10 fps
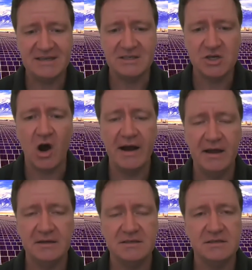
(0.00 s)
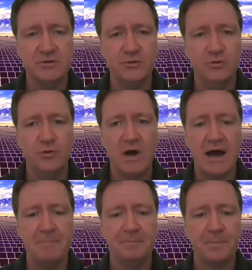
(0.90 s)
obviously
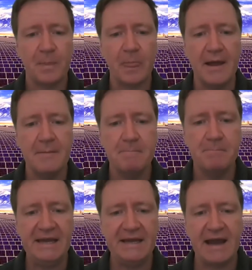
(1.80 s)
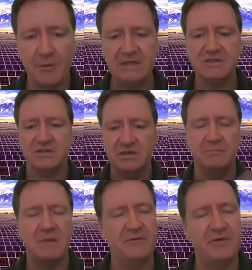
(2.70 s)
went to China
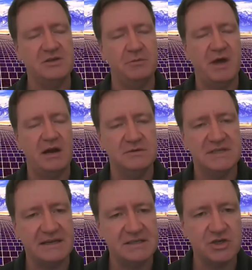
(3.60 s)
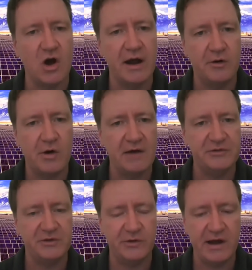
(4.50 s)
to be encouraged to
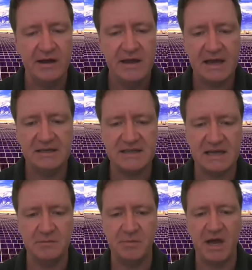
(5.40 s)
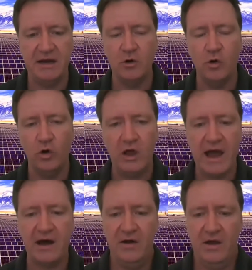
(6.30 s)
manufacture panels ex-China
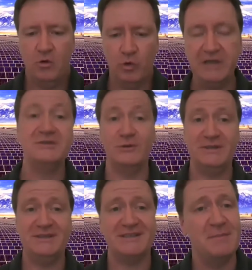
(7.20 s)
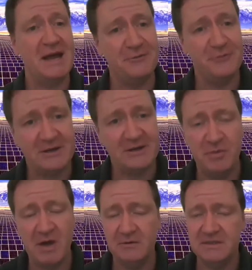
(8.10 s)
after exacerbating all
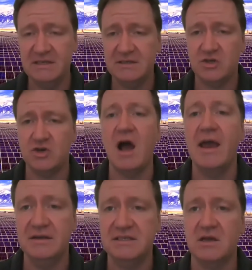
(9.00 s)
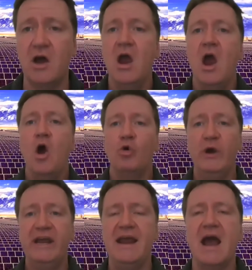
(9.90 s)
our resources to manufacture
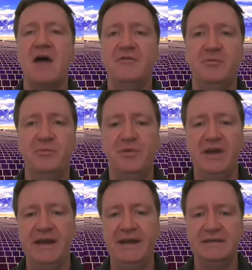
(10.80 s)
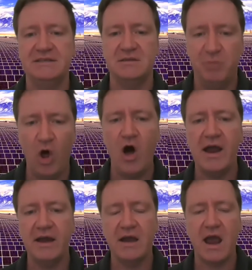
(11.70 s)
panels in Australia. So
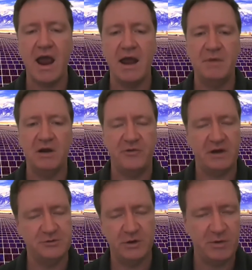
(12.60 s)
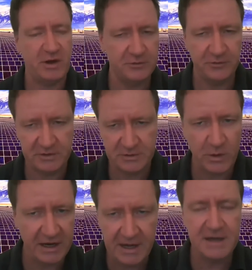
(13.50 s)
we have been
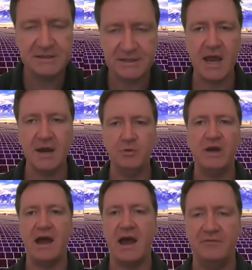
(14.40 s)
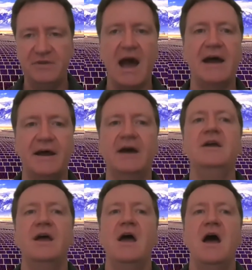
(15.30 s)
supplying and manufacturing panels for
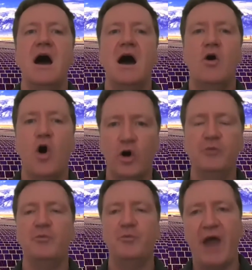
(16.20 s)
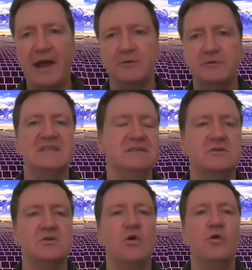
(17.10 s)
20 years, and we have data
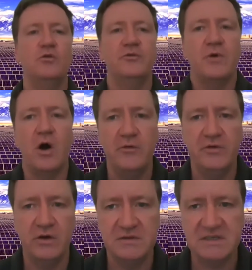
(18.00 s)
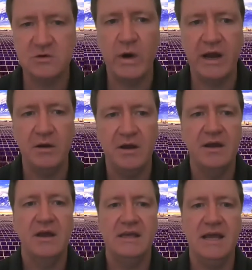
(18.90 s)
on panels
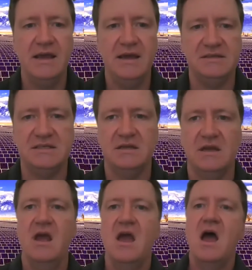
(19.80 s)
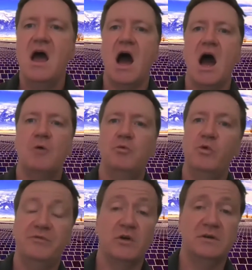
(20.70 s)
installed over those 20
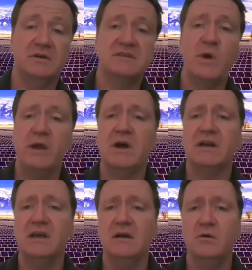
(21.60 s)
years.